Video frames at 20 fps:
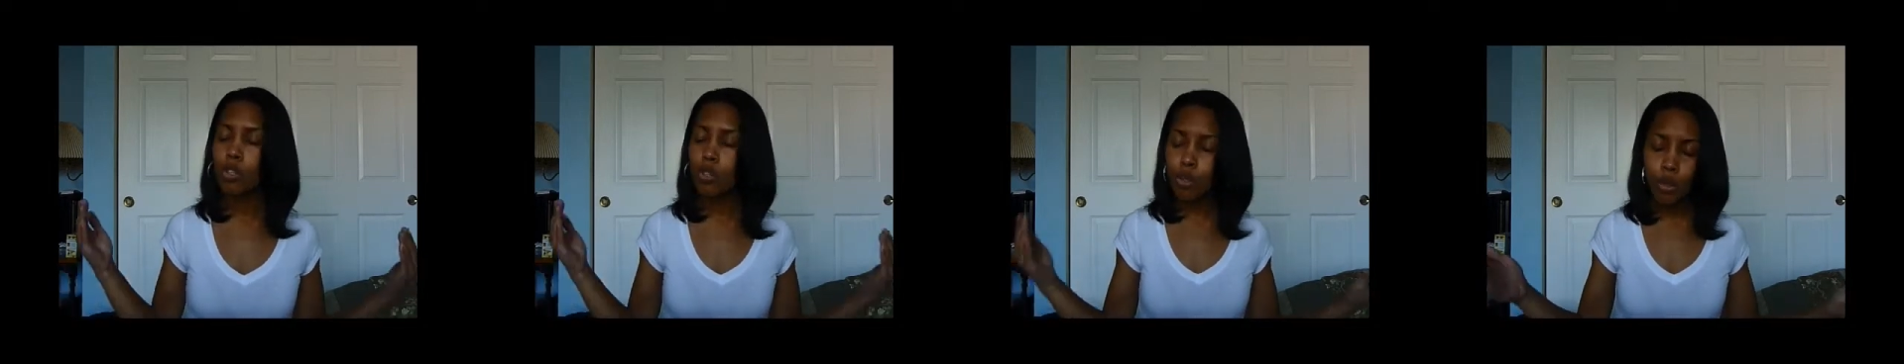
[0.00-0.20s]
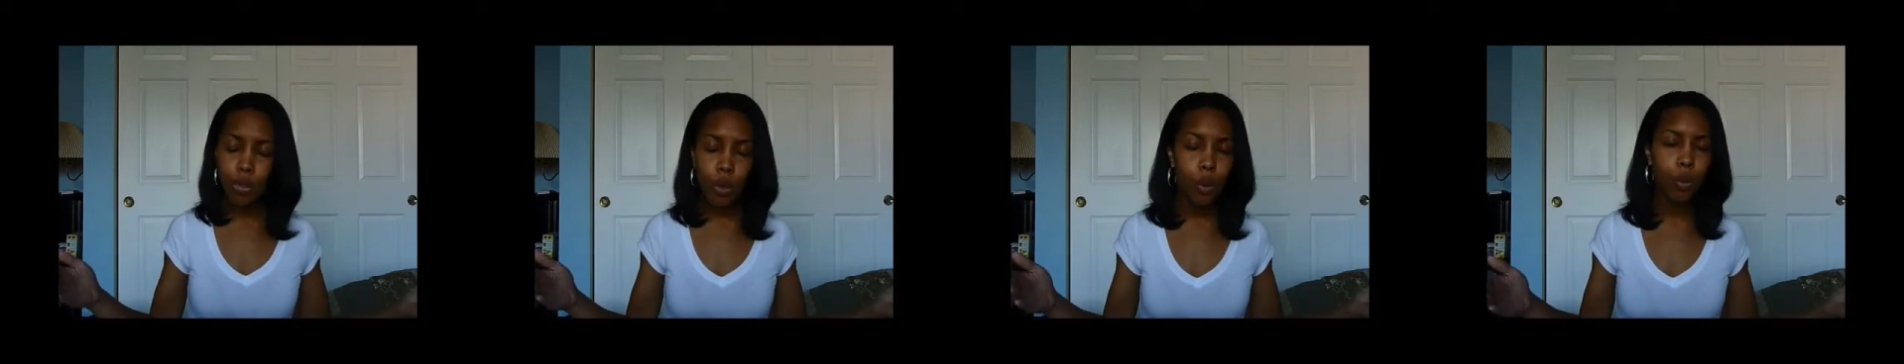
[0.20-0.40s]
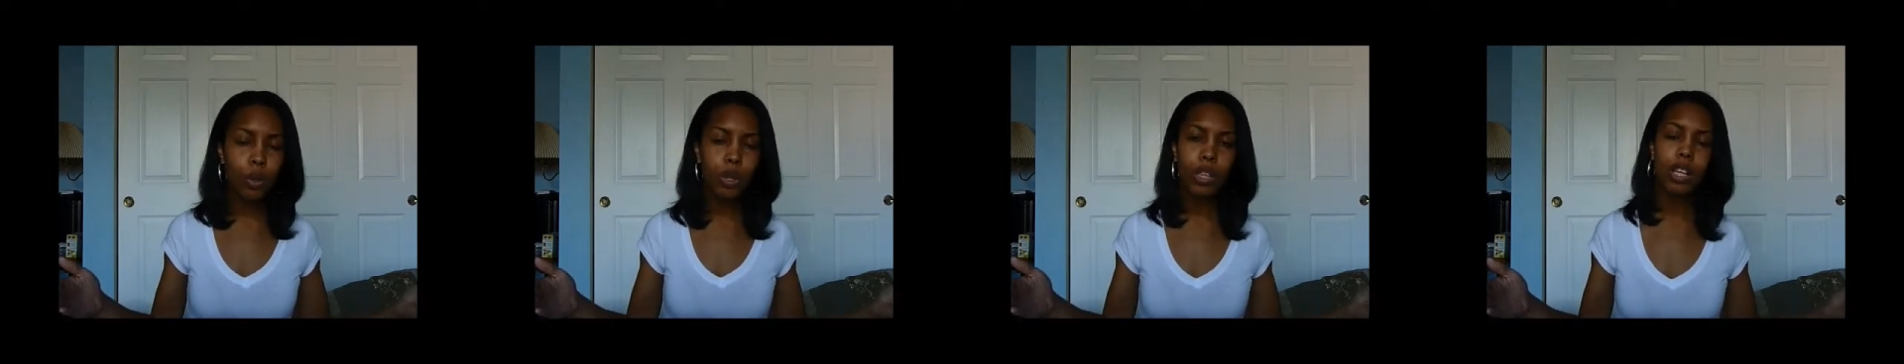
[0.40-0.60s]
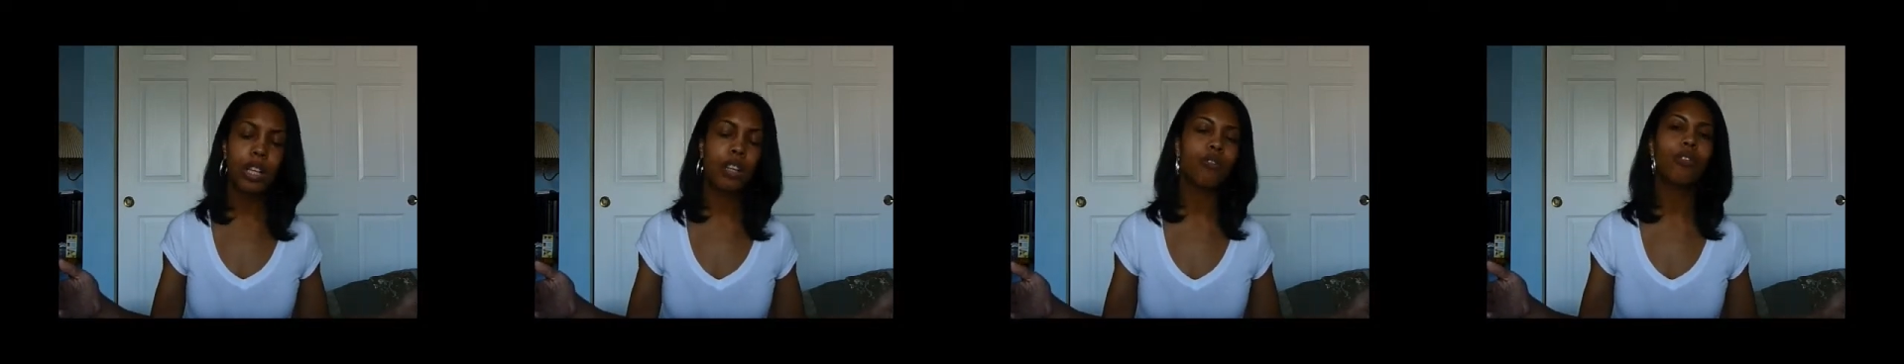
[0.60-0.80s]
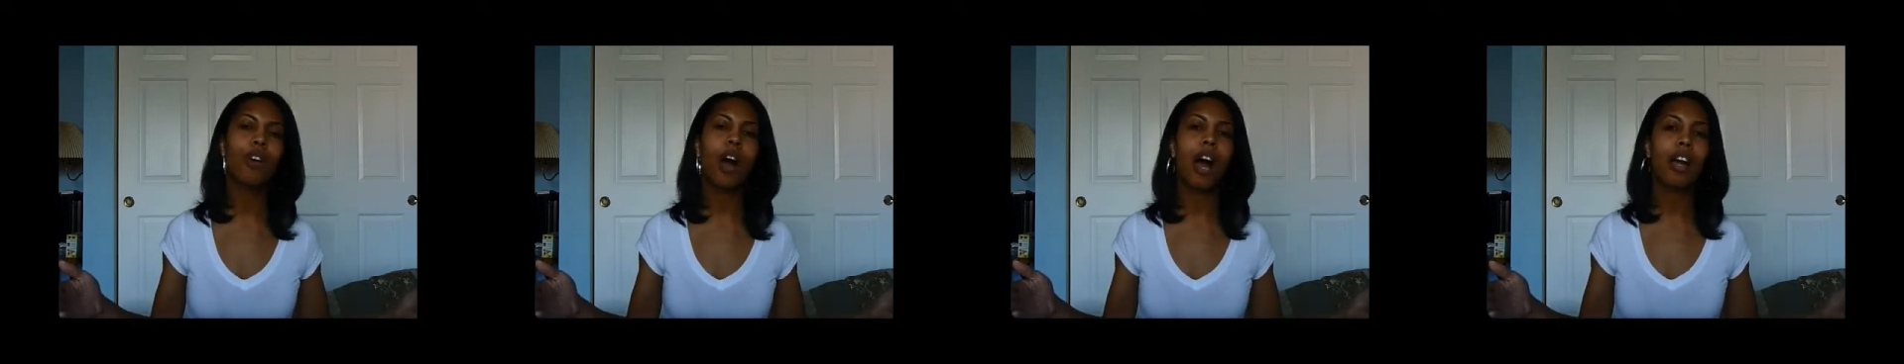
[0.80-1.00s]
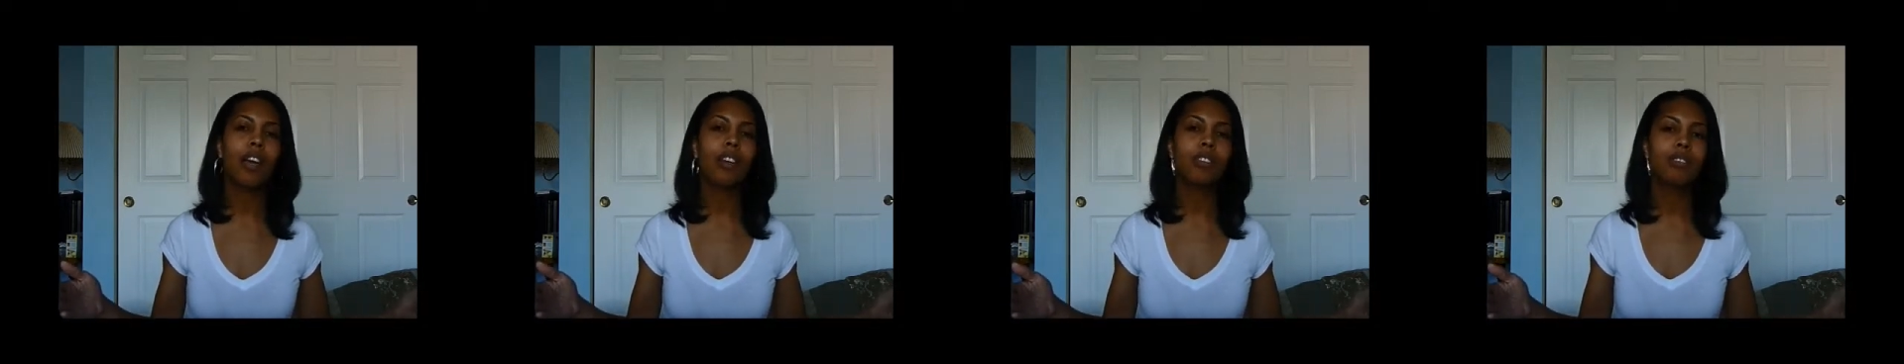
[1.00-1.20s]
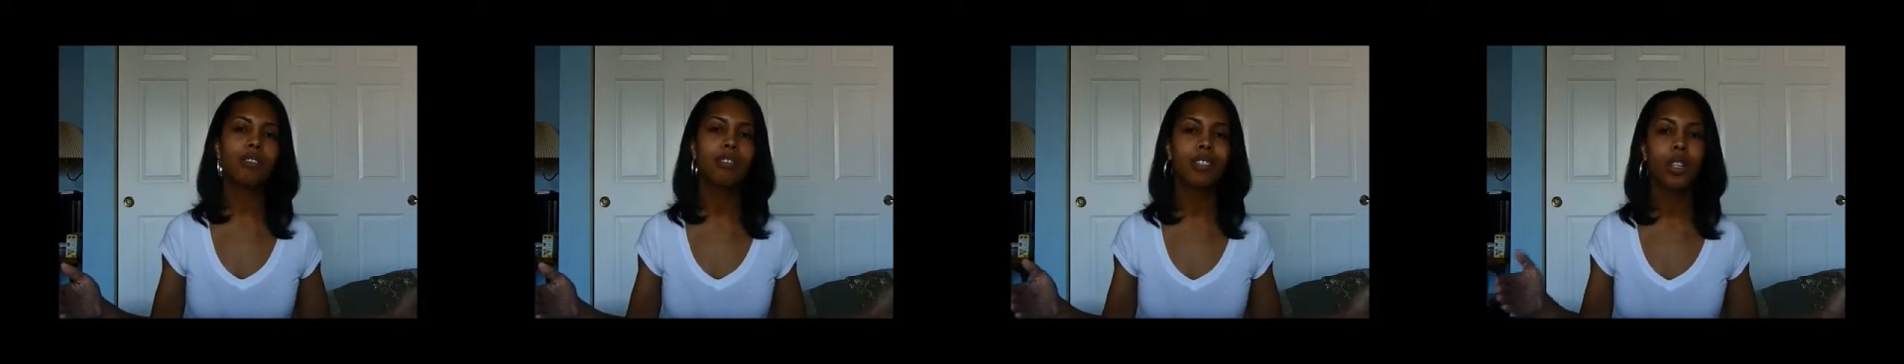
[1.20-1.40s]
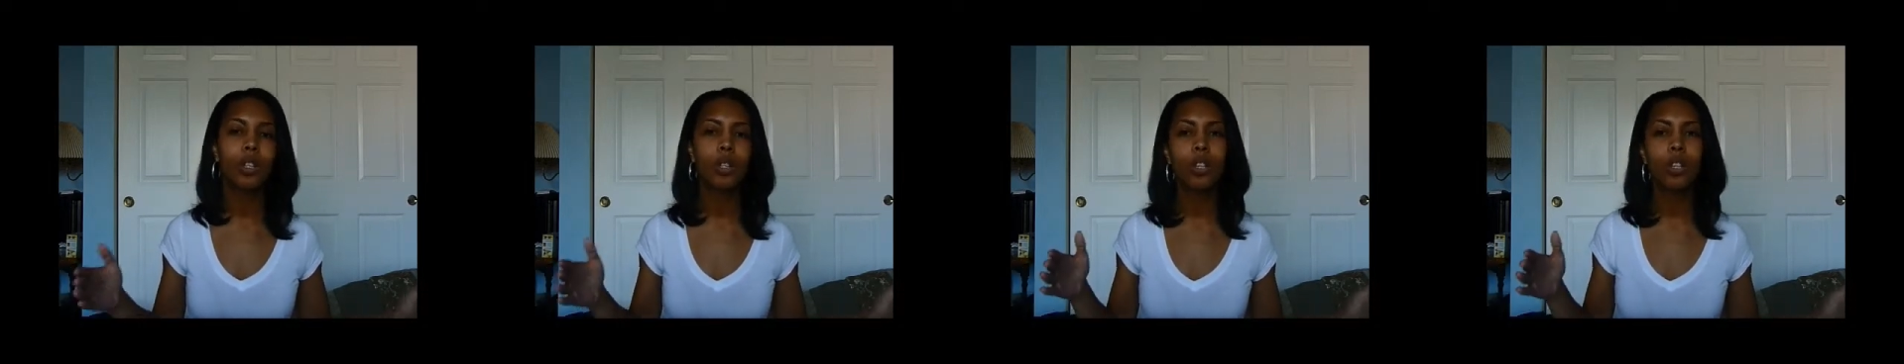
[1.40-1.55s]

you're totally fine.